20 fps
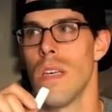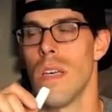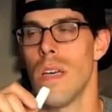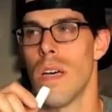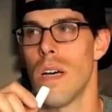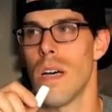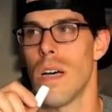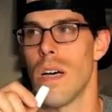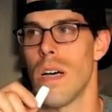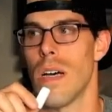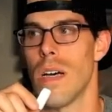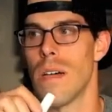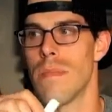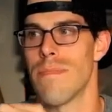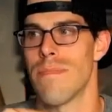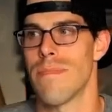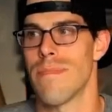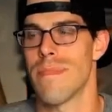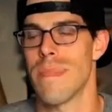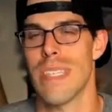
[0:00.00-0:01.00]

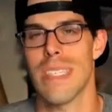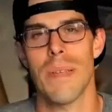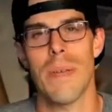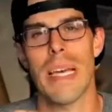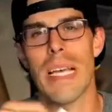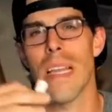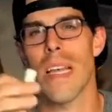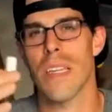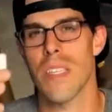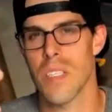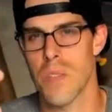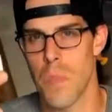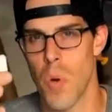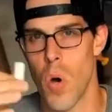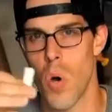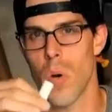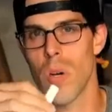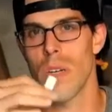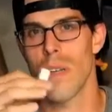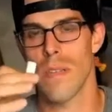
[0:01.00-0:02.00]
Doesn't make a lot of
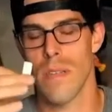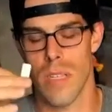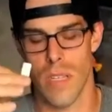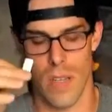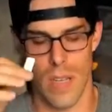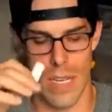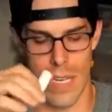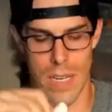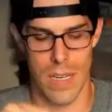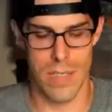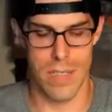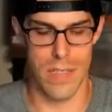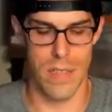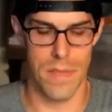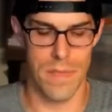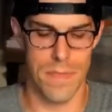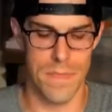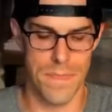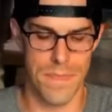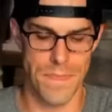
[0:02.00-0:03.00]
smoke, that kind of
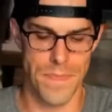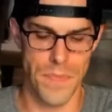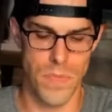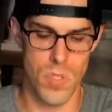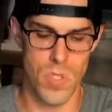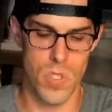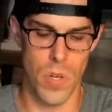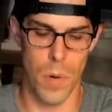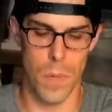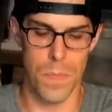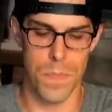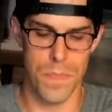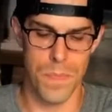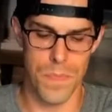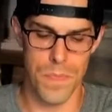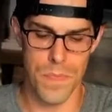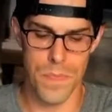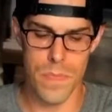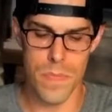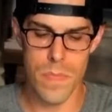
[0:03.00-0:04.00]
stuff. So
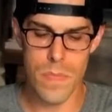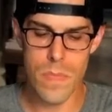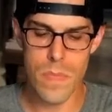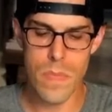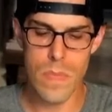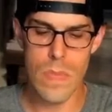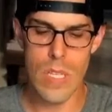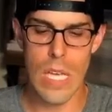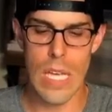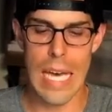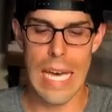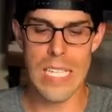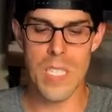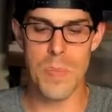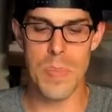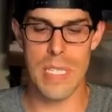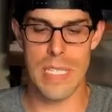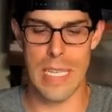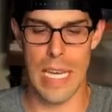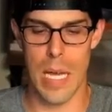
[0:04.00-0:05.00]

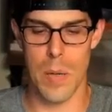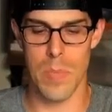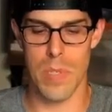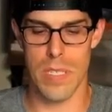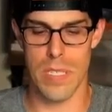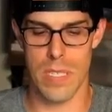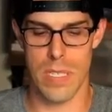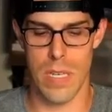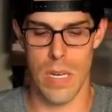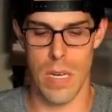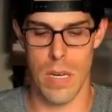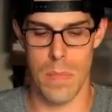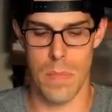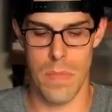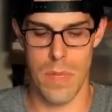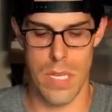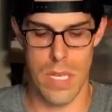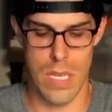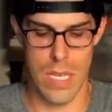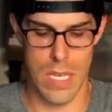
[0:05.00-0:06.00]
SBIT tablets
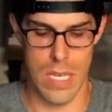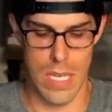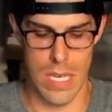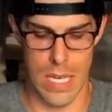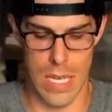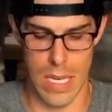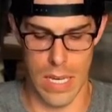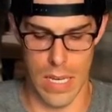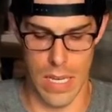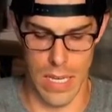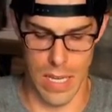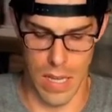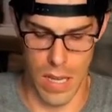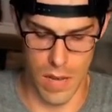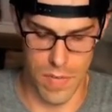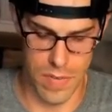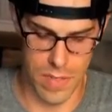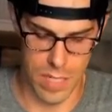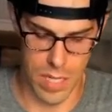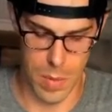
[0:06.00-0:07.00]
come in, and they
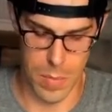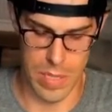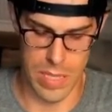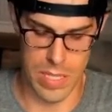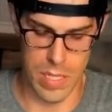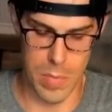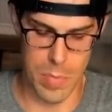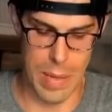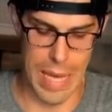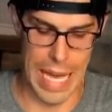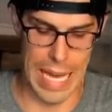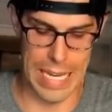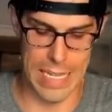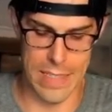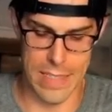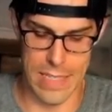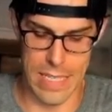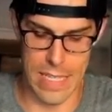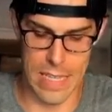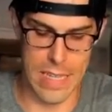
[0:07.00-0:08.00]
often come in little
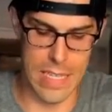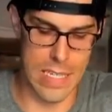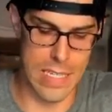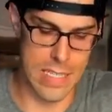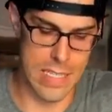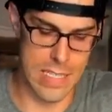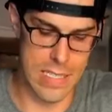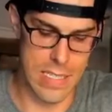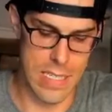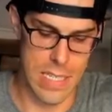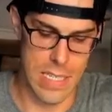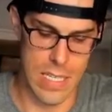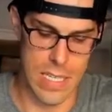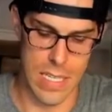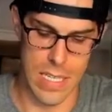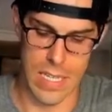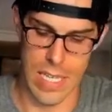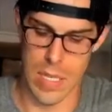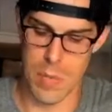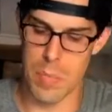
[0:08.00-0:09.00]
packets like this,
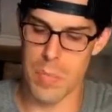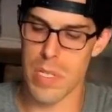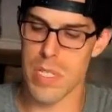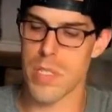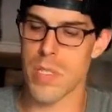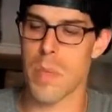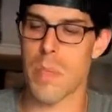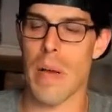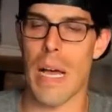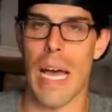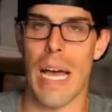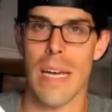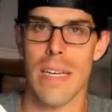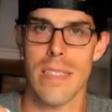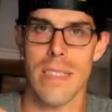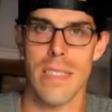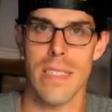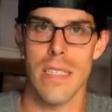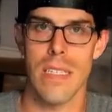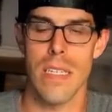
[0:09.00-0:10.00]
in like blister
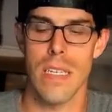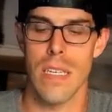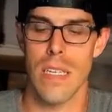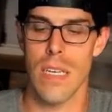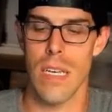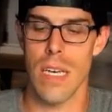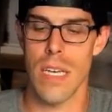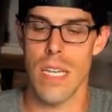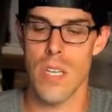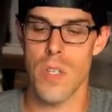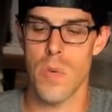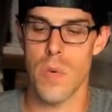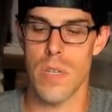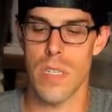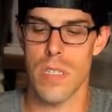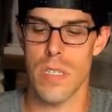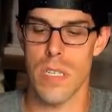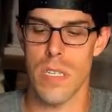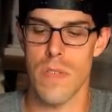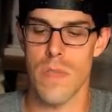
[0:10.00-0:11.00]
packs, and each one
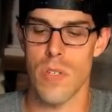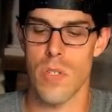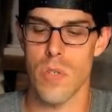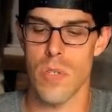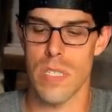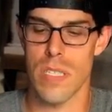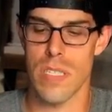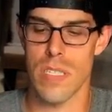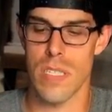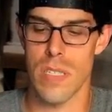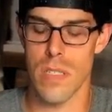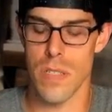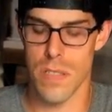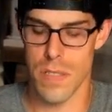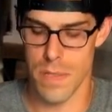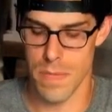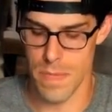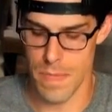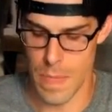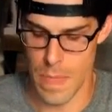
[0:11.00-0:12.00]
is individually sealed.
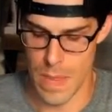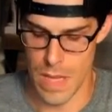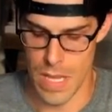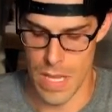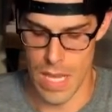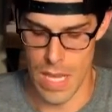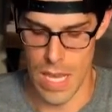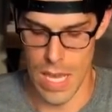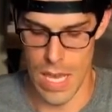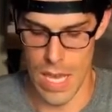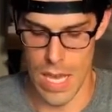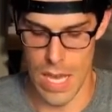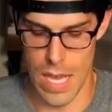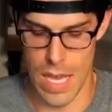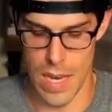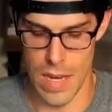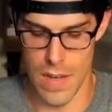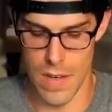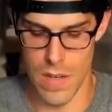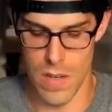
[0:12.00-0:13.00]

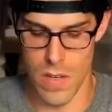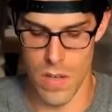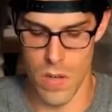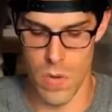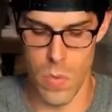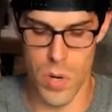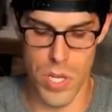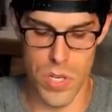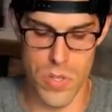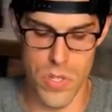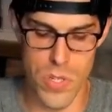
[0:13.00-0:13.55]
And what you